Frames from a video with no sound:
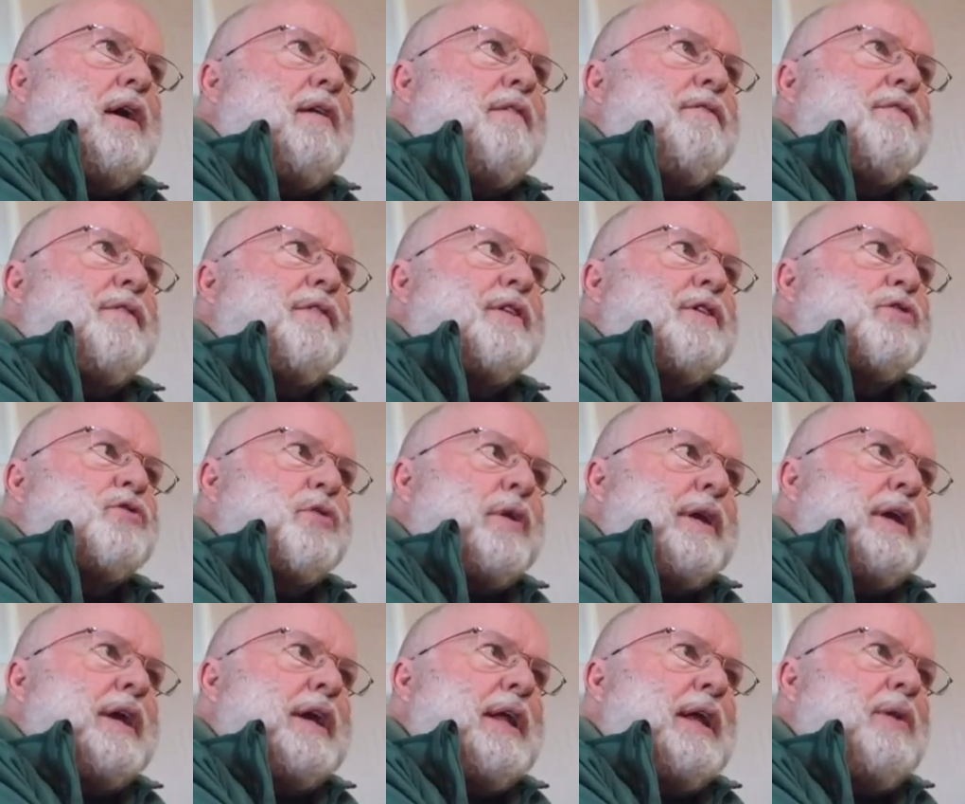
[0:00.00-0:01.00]
of the
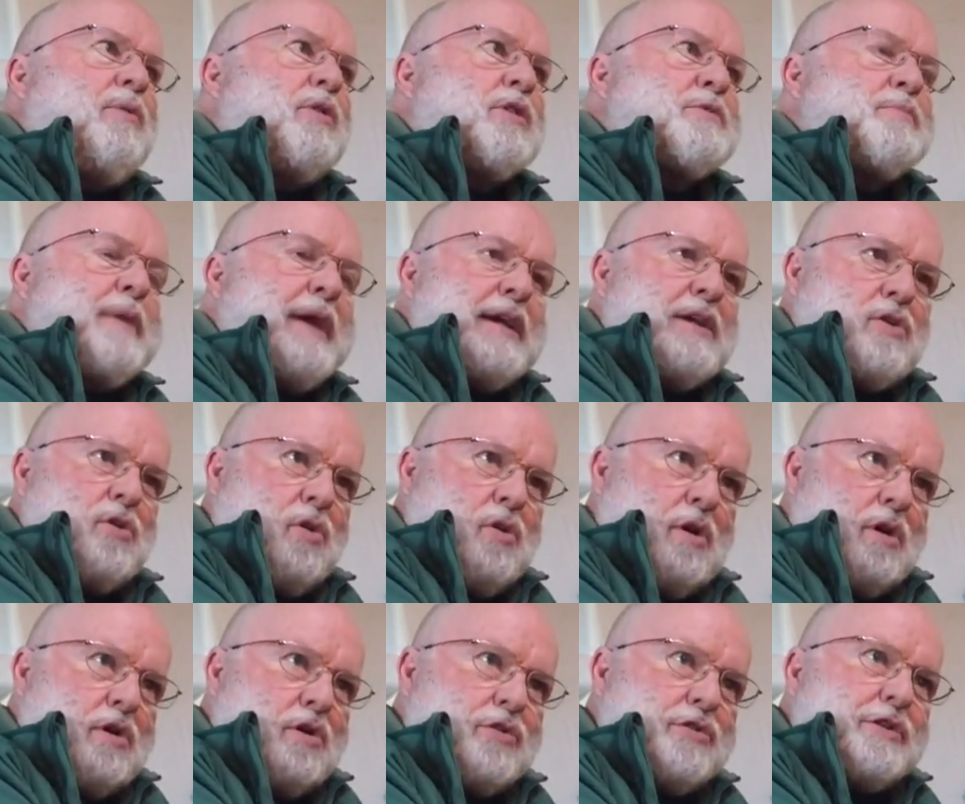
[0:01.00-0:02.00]
Trinity was made to
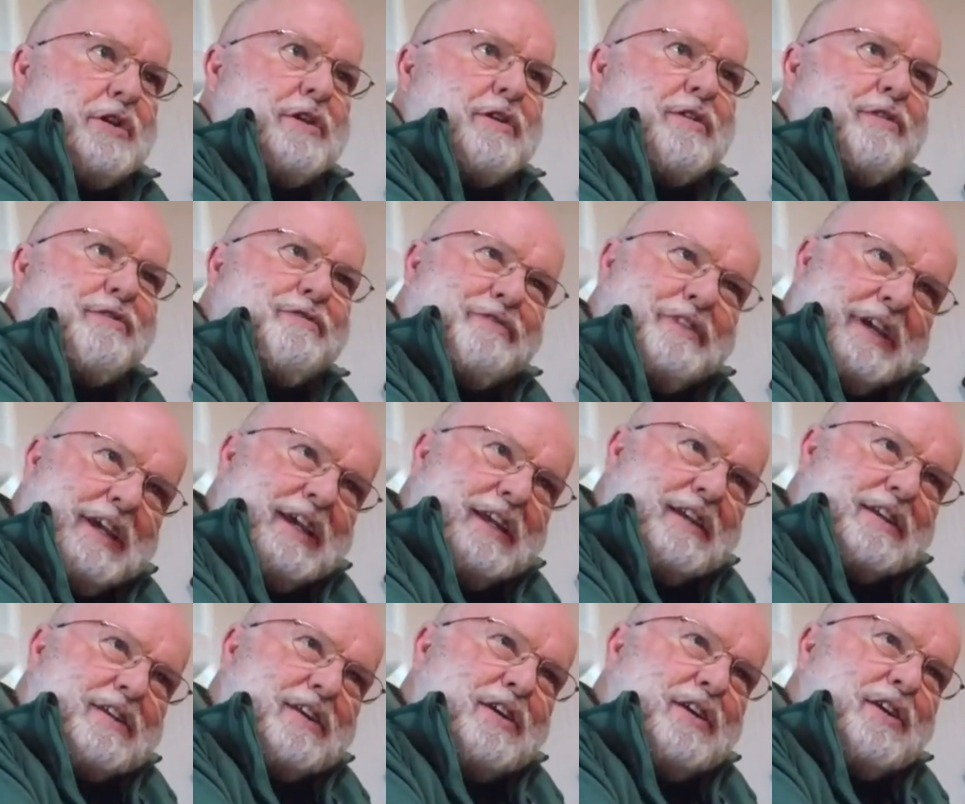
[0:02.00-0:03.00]
order to
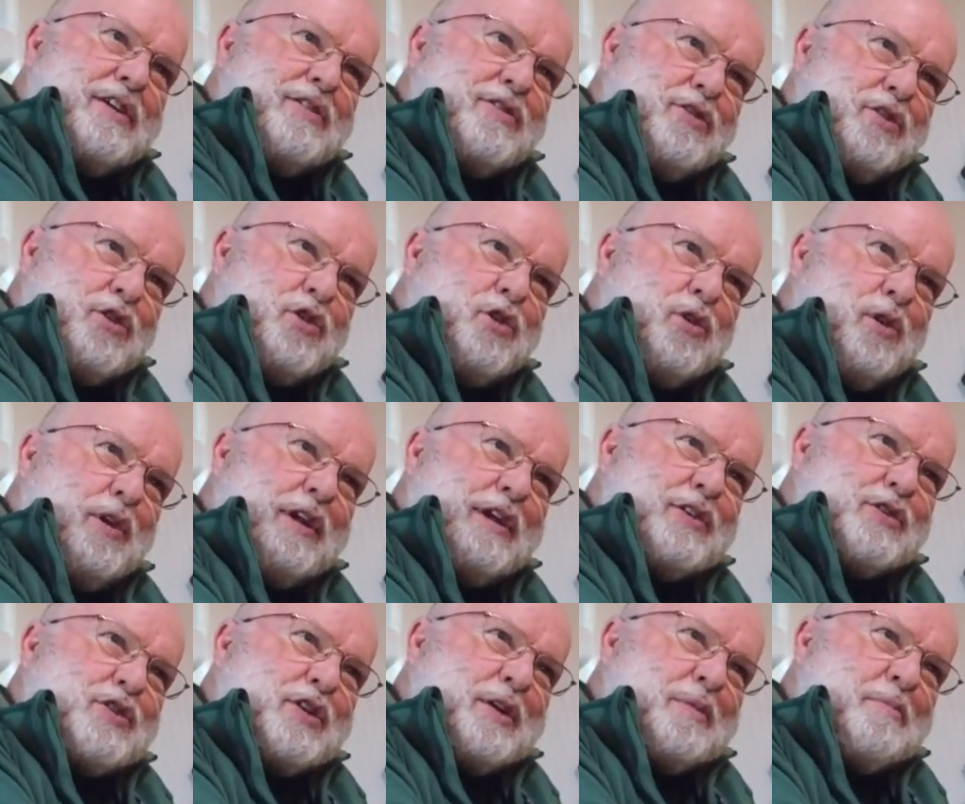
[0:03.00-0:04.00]
defeat the
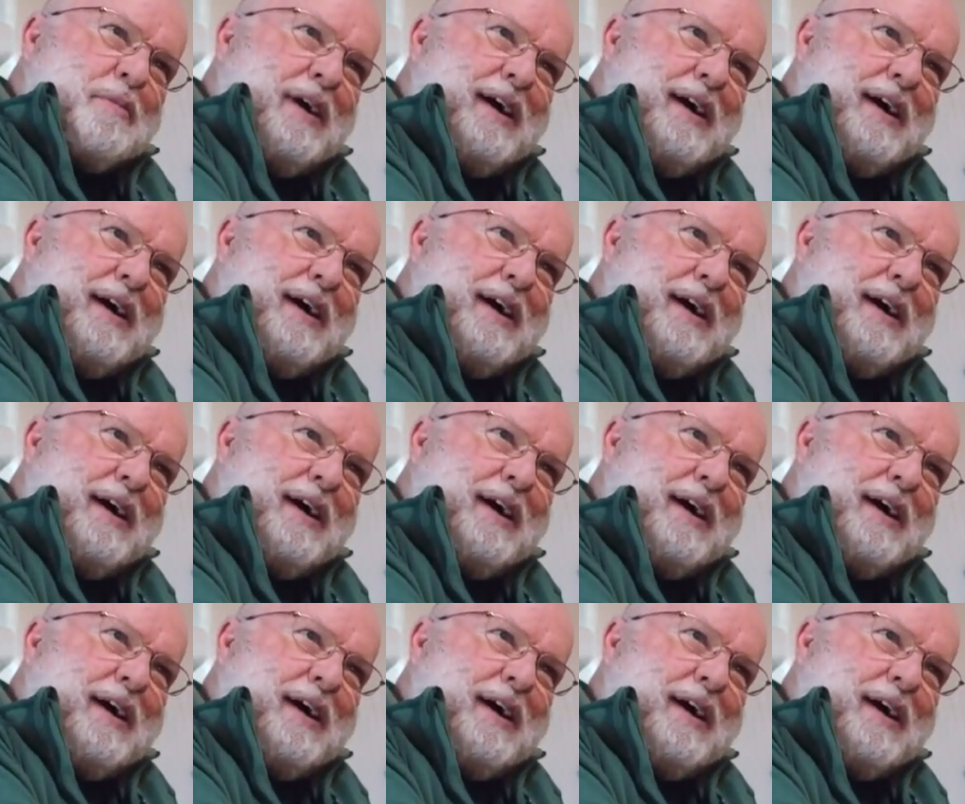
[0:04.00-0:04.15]
dualistic